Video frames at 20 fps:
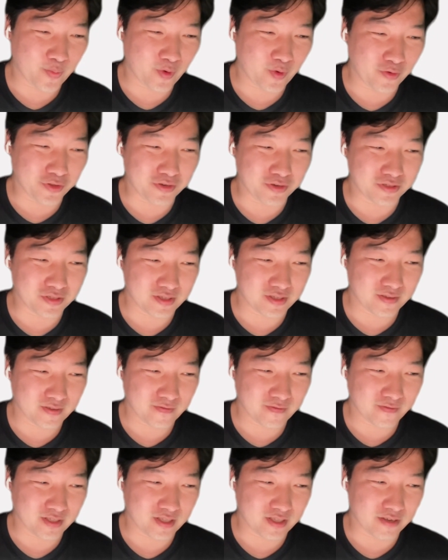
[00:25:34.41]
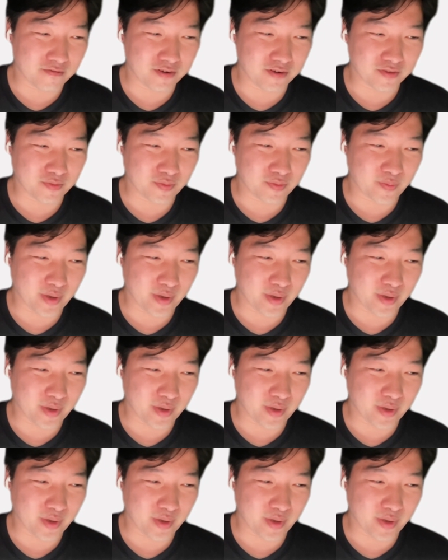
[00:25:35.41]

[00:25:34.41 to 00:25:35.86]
audience with different